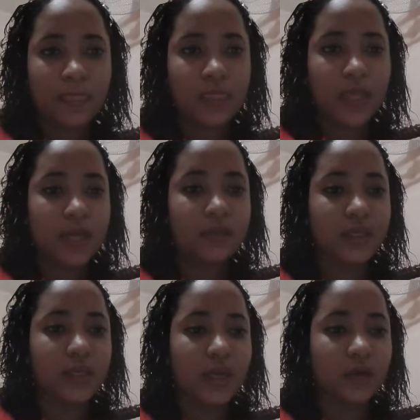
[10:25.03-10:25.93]
Now
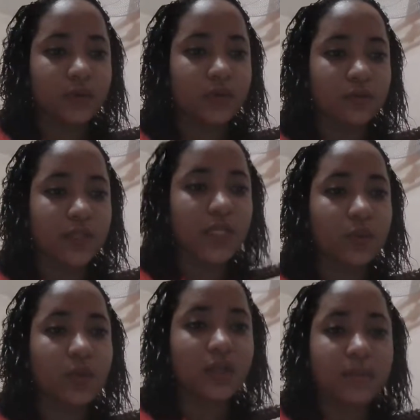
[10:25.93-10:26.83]
the
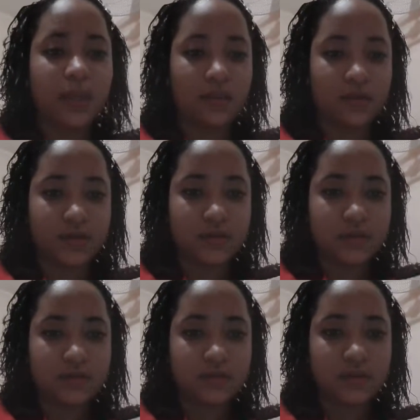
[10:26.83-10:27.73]
audiolingual
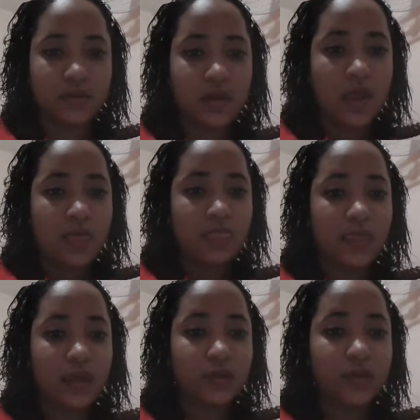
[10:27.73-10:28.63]
mythos.
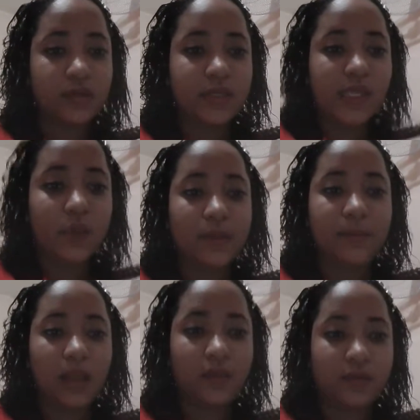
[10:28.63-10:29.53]
The
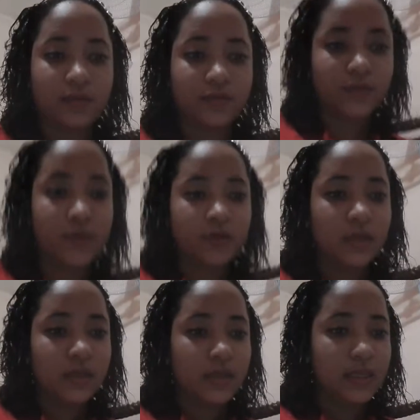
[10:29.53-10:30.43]
audiolingual mythos
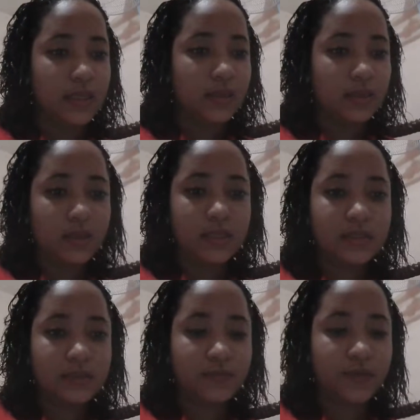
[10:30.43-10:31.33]

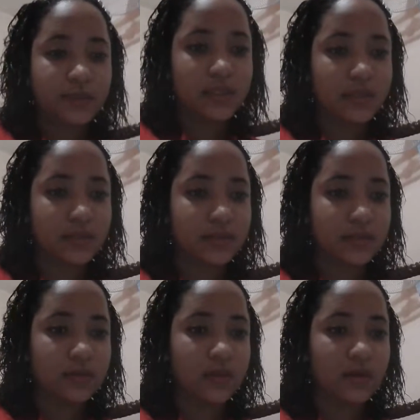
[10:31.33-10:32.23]
is
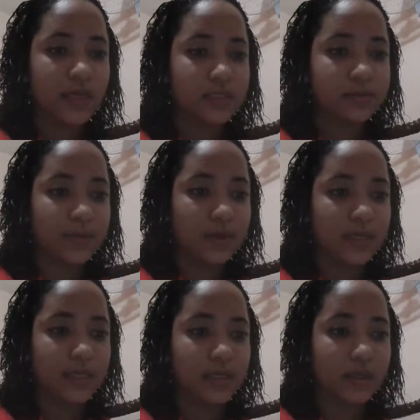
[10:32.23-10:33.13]
focused on
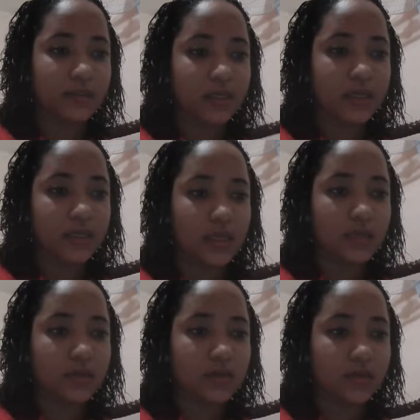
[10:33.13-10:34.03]
spoken
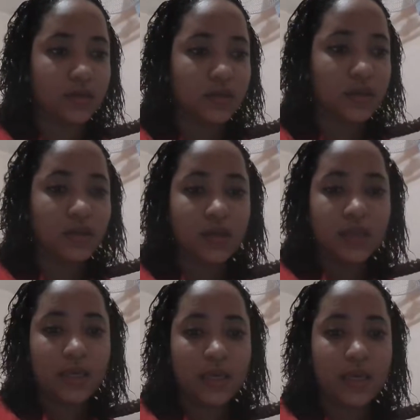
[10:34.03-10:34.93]
communication
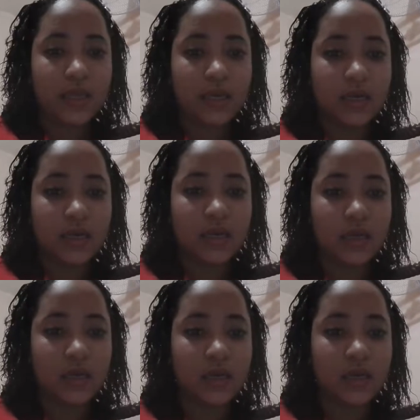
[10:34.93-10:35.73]
in